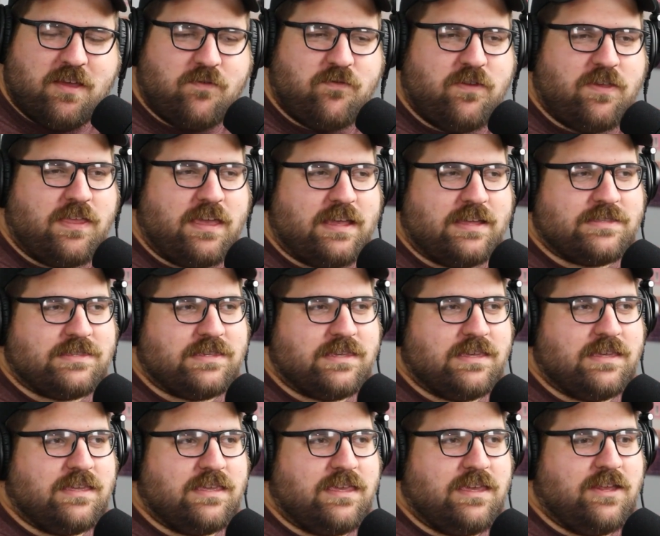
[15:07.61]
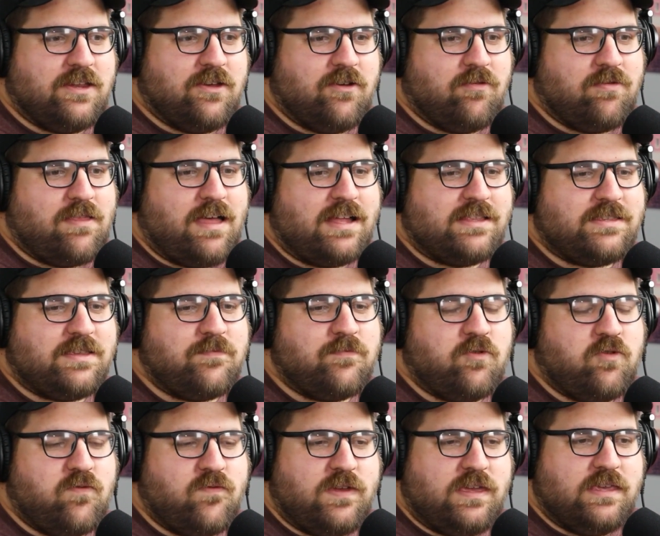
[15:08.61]
I feel like it's a you know lots of
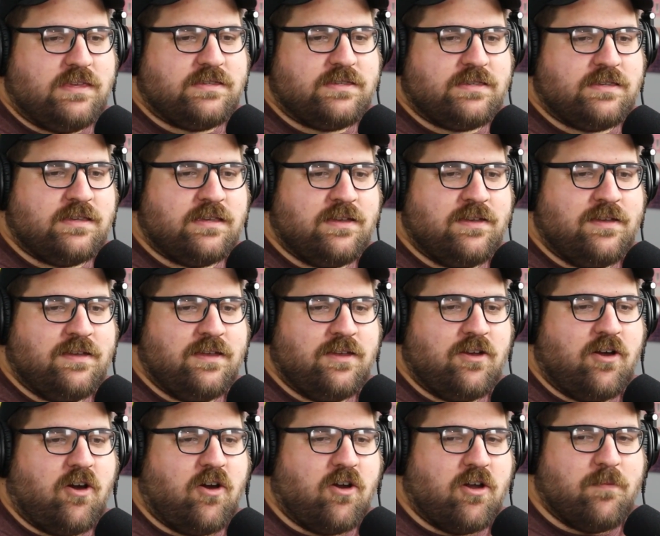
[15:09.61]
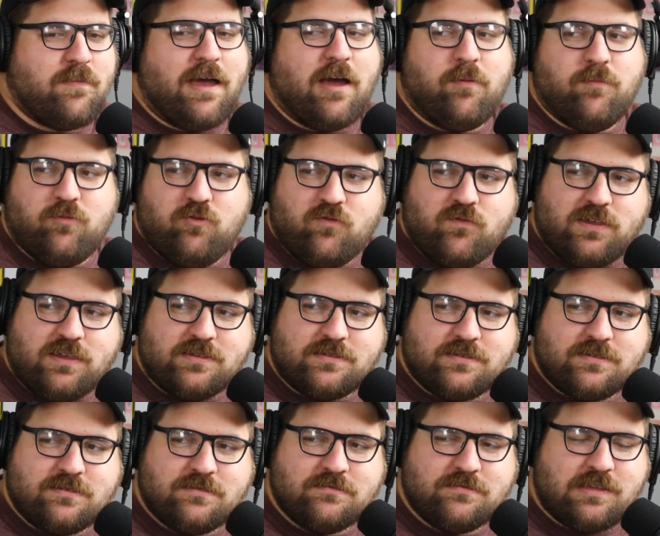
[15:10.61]
movies are about
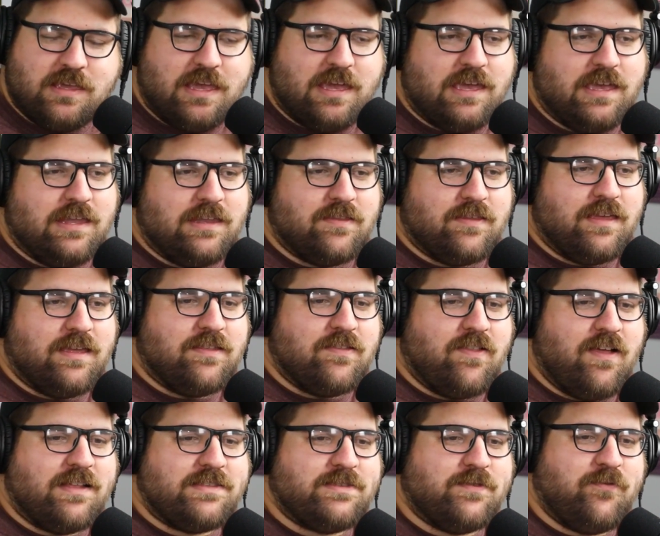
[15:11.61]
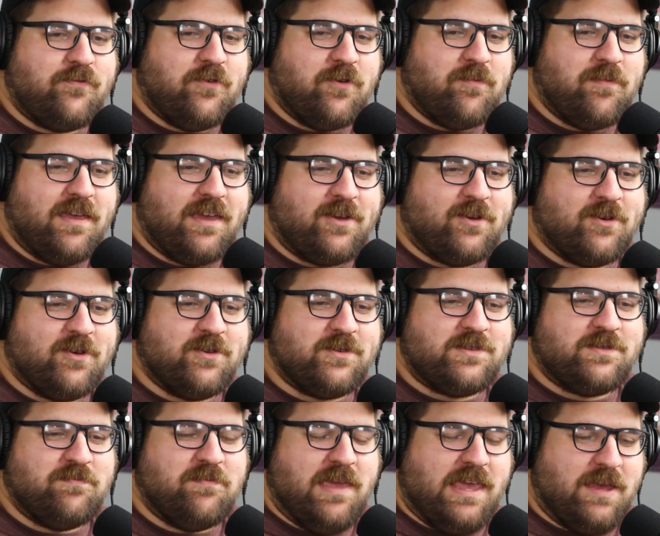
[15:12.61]
movies, and and lots of
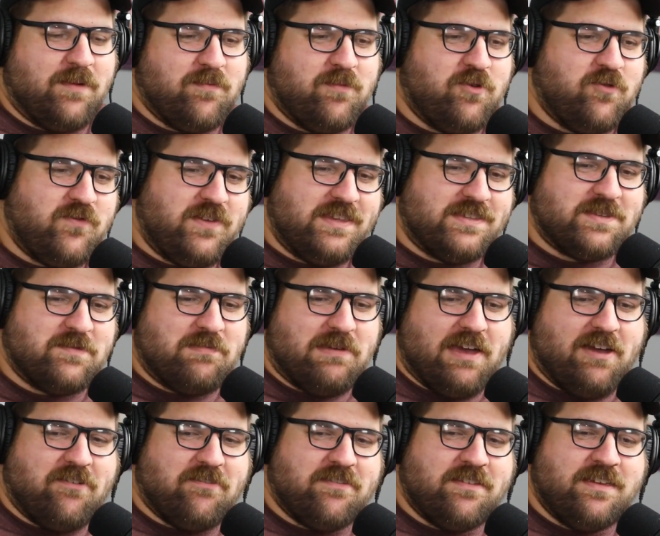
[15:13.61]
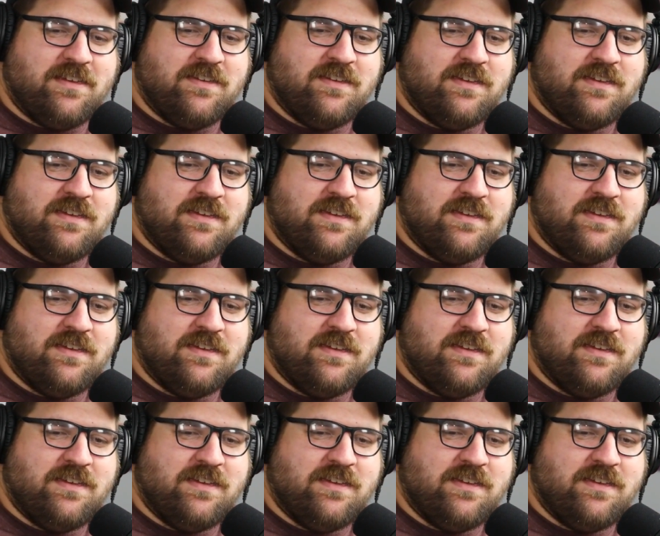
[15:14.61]
filmmakers make movies about